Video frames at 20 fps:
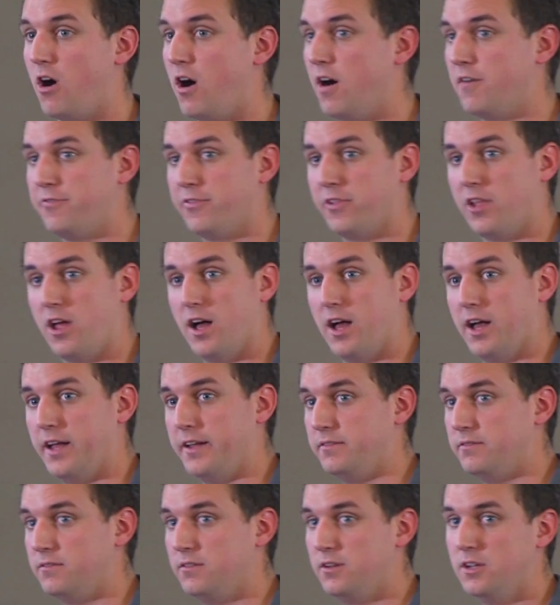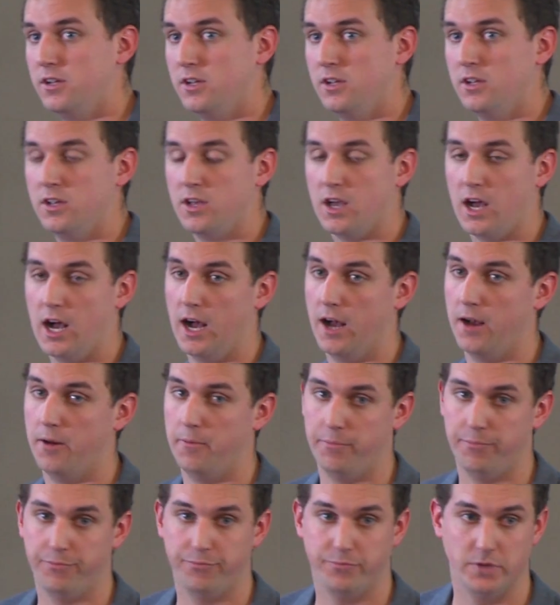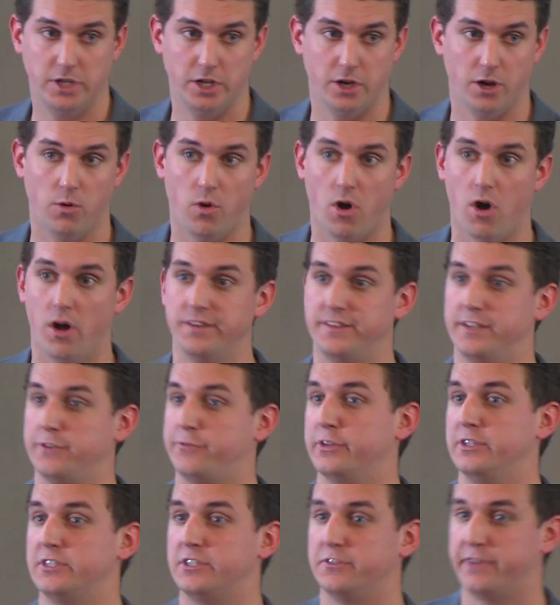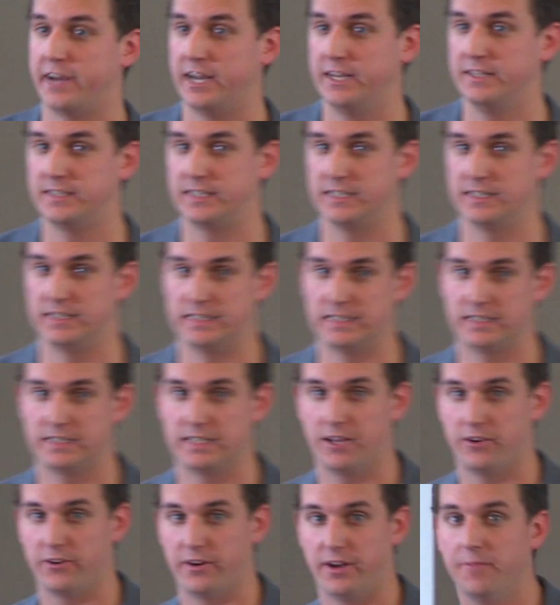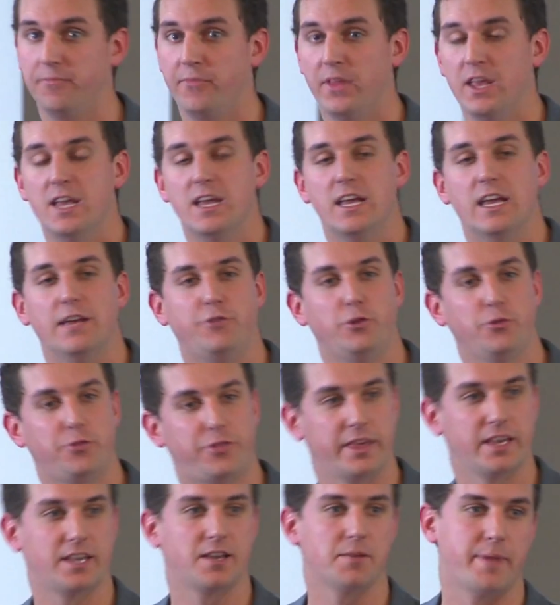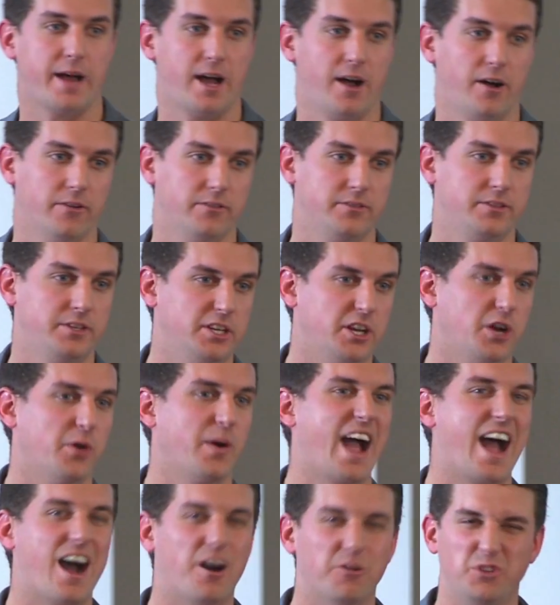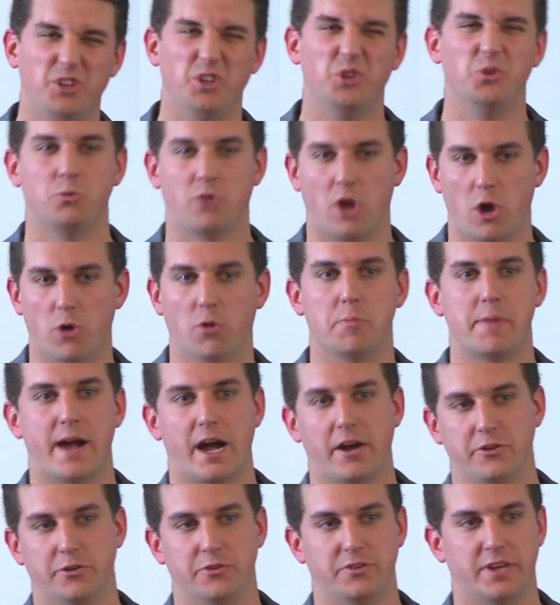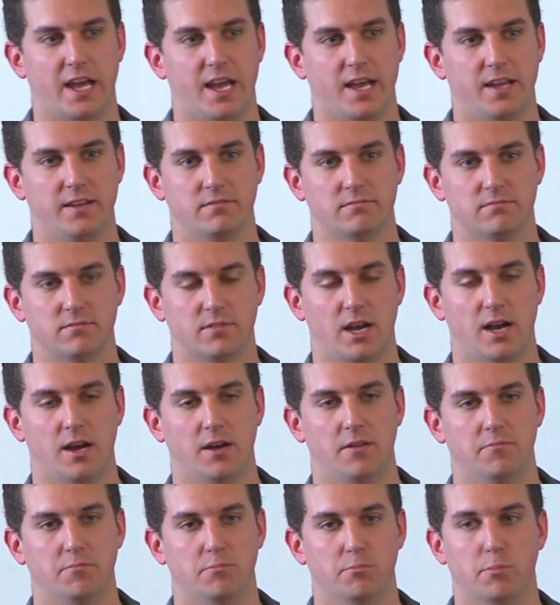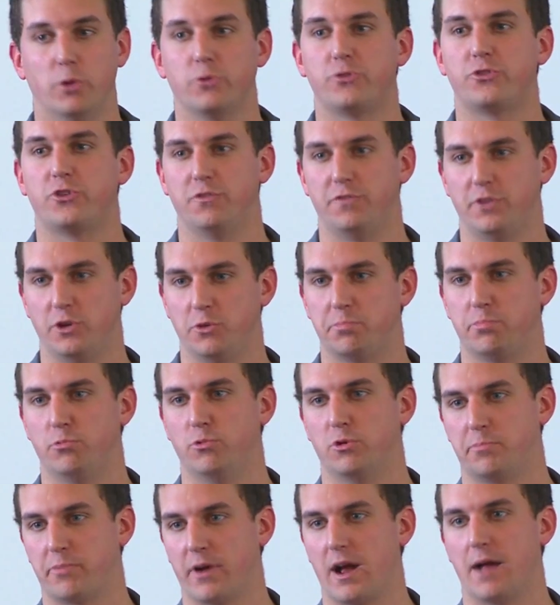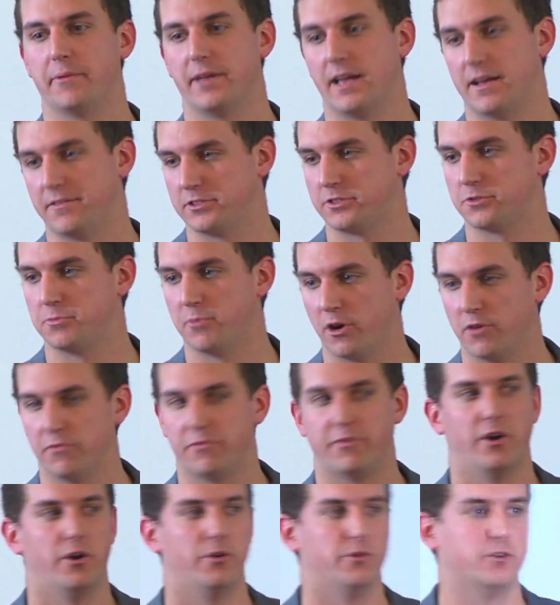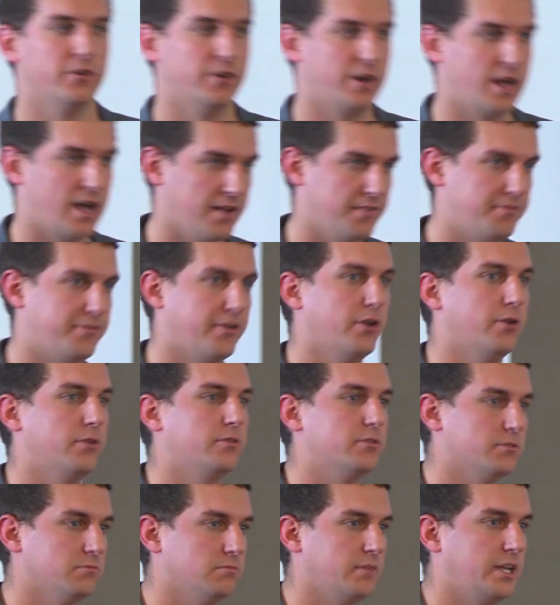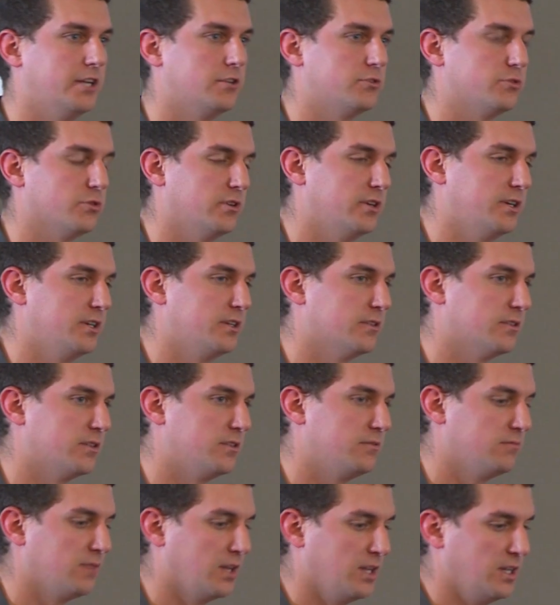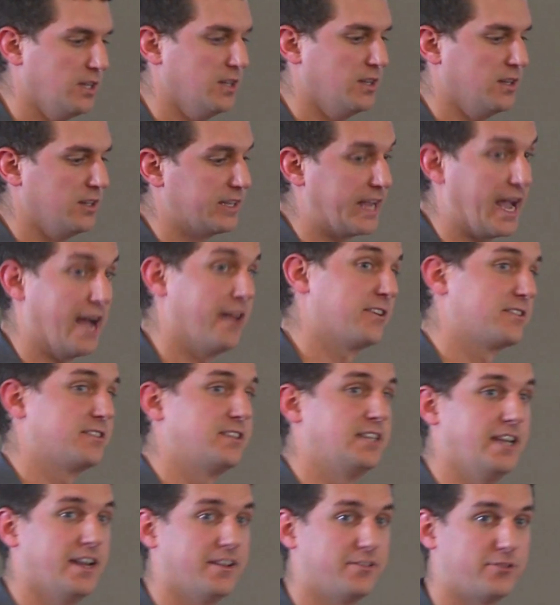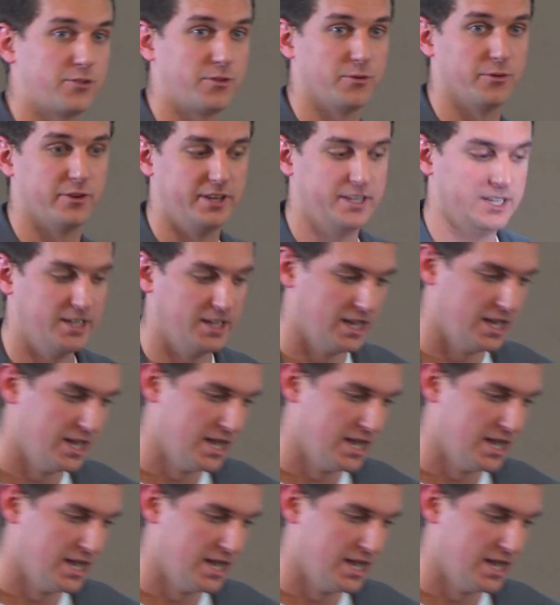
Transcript: offline, on different devices, etc. If you think about, how you go about your day, most of you would probably have a smartphone or an iPhone or Android or Galaxy S3.